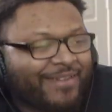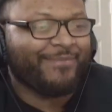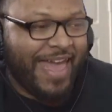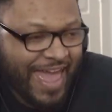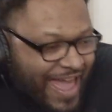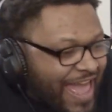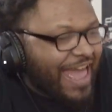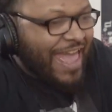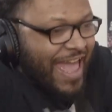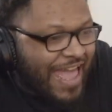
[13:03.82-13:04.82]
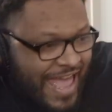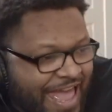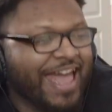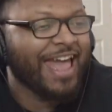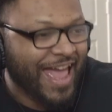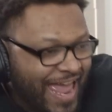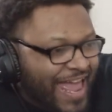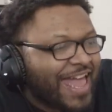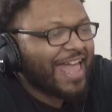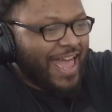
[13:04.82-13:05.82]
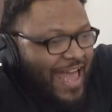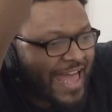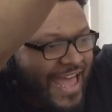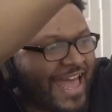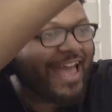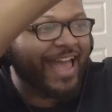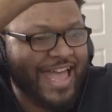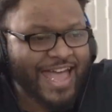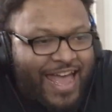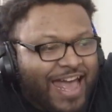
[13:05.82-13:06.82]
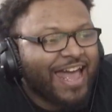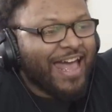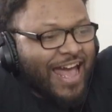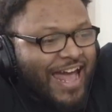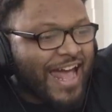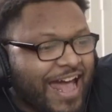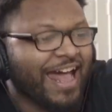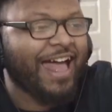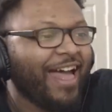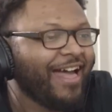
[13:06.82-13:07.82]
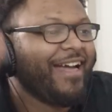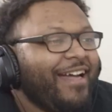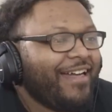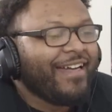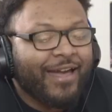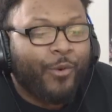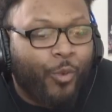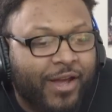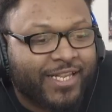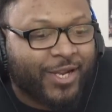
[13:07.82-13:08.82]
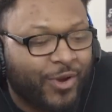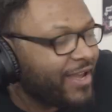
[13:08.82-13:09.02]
Mac. Medium fried. I just want one toy. One toy.